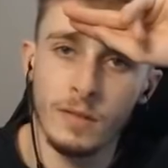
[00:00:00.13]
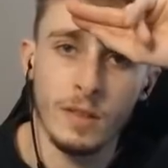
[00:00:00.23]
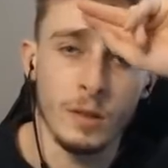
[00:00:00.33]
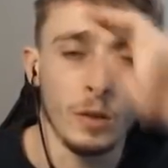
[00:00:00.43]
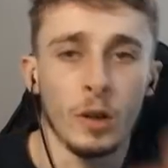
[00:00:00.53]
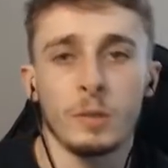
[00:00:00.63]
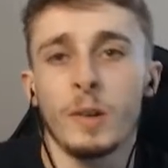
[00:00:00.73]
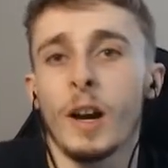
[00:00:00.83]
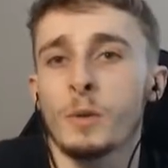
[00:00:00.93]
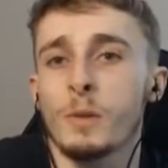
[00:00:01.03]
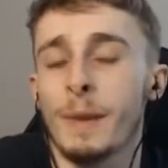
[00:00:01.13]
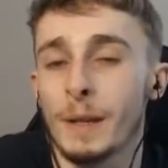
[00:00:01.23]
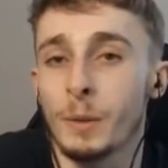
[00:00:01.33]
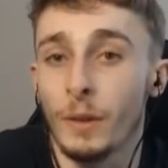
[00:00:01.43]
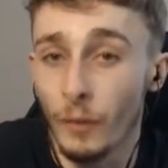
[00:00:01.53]
Yes, guys, welcome
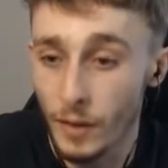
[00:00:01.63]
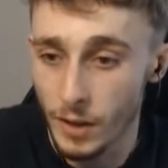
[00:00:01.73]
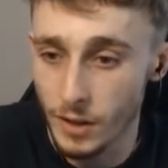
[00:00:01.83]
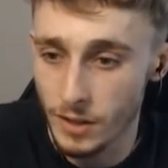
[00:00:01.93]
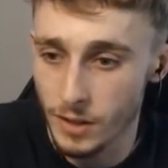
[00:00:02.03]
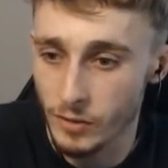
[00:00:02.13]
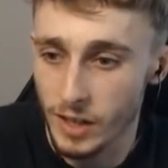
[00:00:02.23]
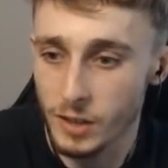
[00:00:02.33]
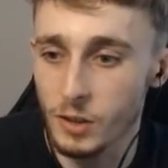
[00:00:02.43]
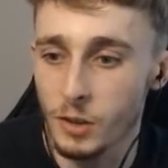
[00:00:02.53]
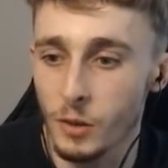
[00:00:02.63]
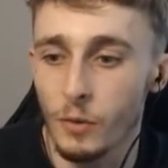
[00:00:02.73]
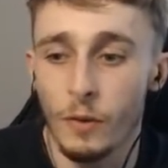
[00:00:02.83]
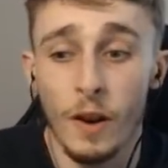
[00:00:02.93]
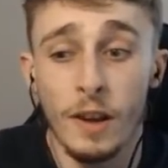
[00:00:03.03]
back to another video. This is a reaction to
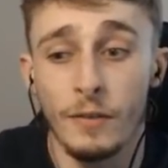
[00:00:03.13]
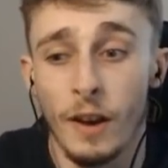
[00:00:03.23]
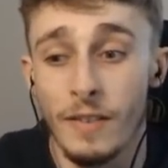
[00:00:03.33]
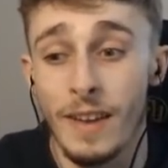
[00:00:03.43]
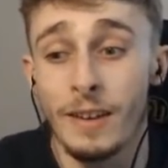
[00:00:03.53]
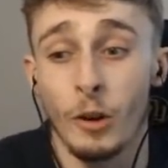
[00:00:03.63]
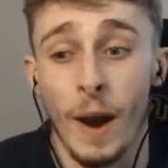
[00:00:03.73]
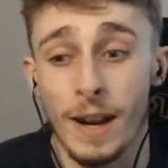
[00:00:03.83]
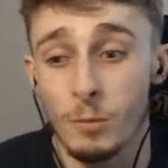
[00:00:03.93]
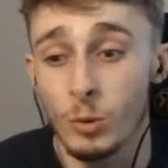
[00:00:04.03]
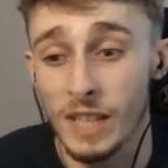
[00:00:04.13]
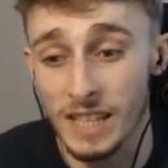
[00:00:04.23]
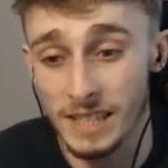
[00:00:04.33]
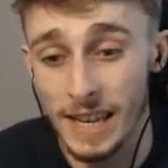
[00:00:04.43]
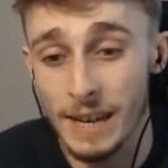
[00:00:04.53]
35 hero animals
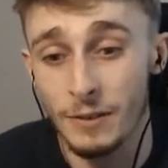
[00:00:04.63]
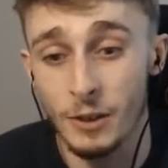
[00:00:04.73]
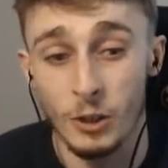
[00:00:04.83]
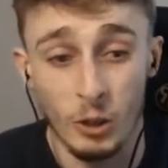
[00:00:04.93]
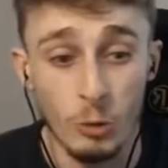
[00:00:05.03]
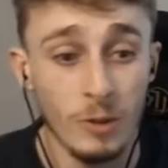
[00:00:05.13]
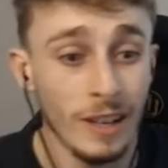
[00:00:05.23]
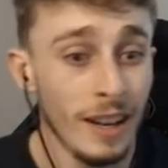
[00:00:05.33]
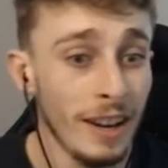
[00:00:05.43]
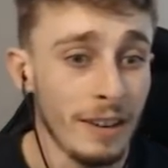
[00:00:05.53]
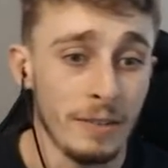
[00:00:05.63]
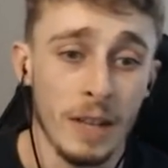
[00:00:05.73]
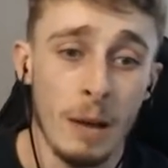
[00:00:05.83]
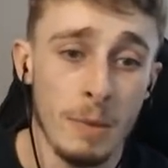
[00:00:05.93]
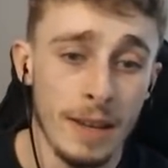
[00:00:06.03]
that saved human lives.
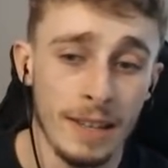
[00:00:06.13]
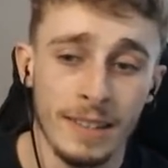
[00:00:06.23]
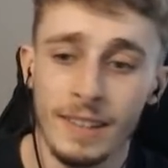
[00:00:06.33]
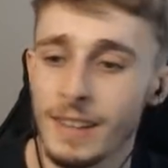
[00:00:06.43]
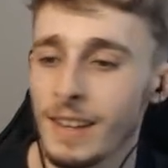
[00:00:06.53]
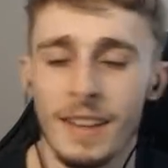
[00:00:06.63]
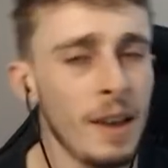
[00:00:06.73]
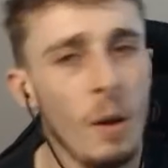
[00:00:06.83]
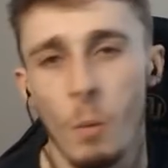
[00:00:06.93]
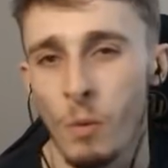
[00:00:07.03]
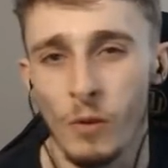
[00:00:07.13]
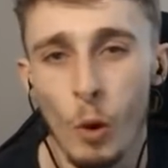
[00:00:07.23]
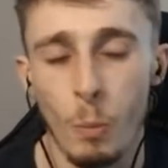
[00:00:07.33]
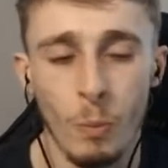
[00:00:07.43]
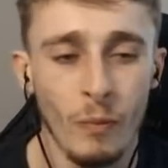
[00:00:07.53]
I mean, we've
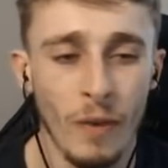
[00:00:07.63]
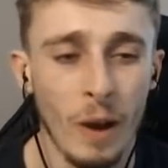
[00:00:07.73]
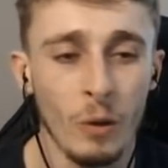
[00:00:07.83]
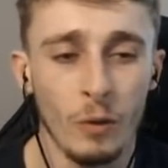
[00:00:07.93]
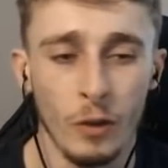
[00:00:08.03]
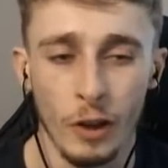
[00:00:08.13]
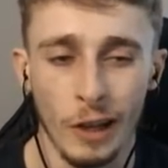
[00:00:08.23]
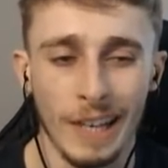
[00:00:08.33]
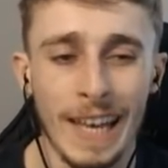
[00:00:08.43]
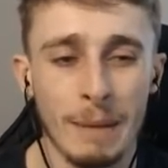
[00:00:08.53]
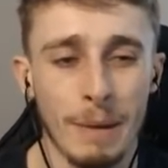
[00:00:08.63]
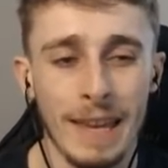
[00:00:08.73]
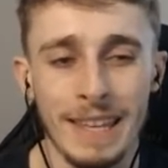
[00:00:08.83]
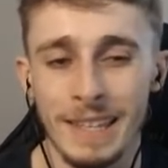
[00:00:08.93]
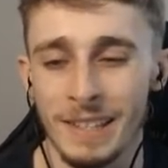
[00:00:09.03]
all fell for the
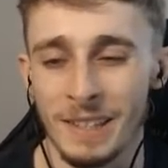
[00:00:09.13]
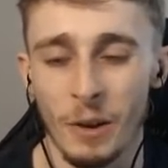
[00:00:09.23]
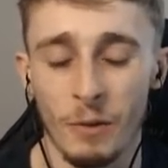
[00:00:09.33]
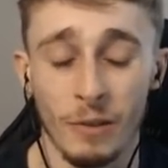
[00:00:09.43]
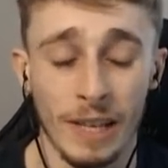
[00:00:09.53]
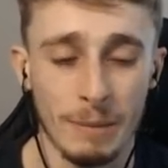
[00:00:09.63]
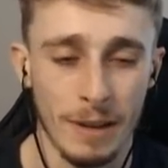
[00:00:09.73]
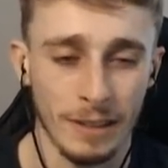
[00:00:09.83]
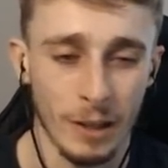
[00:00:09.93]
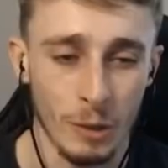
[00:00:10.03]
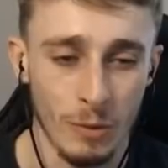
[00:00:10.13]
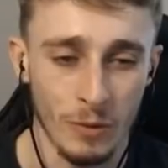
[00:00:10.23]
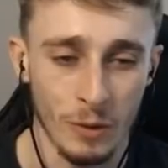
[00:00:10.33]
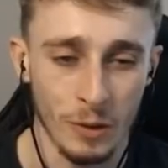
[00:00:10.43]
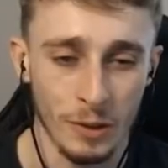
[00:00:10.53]
clickbait, you know, clickbait titles
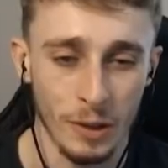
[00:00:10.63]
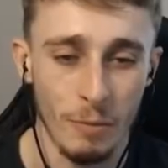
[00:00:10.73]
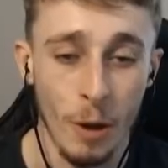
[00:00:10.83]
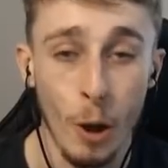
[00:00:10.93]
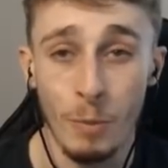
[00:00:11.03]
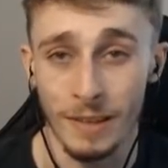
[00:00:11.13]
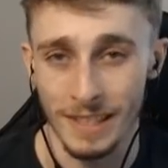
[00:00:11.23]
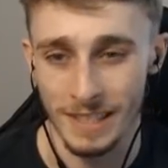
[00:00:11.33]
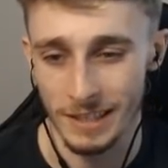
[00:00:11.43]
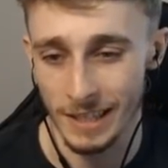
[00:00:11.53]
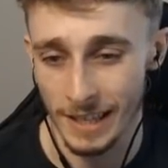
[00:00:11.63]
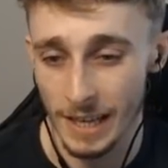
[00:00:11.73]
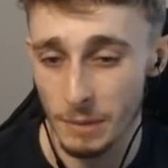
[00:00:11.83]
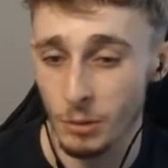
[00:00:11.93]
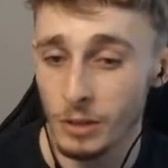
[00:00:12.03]
before, so I'm hoping this isn't the
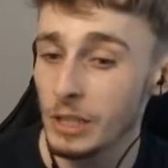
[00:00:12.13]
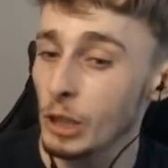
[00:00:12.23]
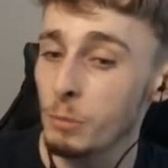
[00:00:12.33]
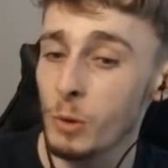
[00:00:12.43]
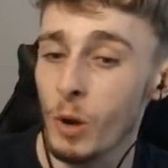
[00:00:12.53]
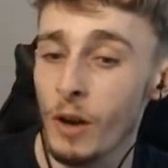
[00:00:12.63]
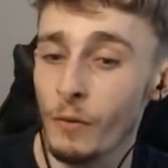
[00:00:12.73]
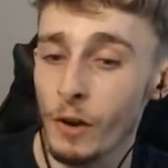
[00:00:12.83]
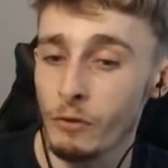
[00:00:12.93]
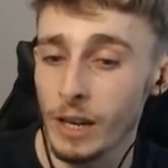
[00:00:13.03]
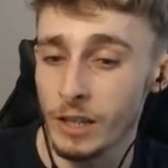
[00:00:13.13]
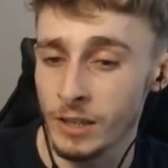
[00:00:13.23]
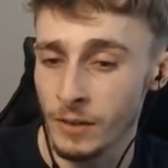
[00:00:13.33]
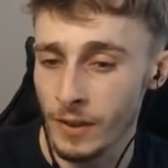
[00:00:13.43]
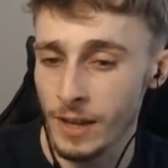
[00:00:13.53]
case because it could be quite a fun
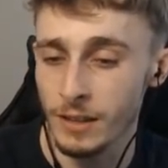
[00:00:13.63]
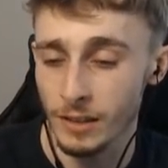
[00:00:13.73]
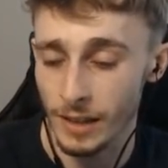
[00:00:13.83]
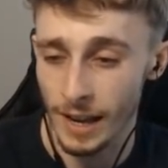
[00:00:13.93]
reaction if it isn't.